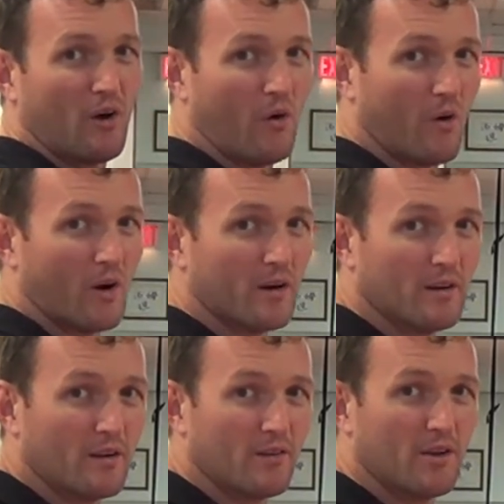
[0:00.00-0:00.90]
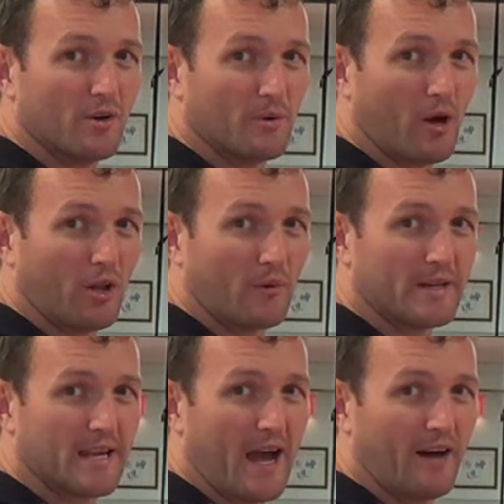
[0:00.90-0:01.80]
or they were all the
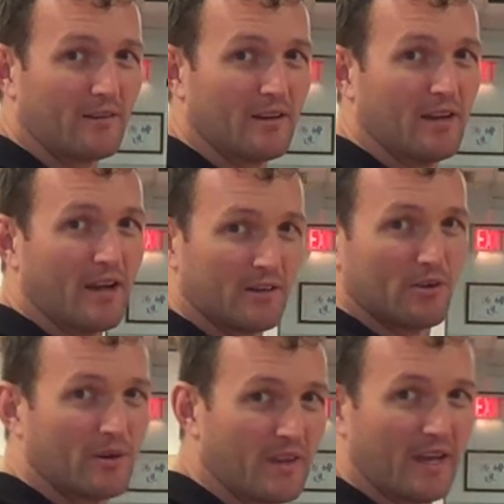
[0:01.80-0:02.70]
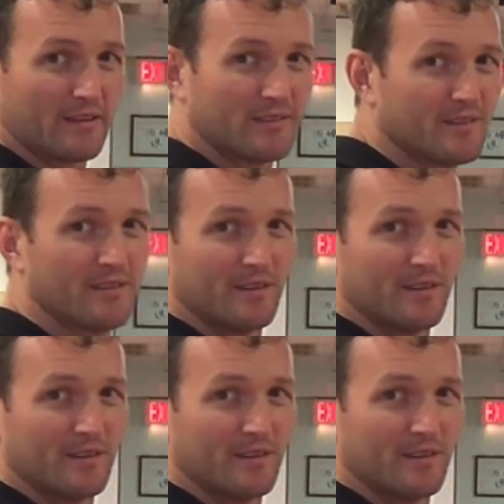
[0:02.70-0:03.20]
way down and doing this.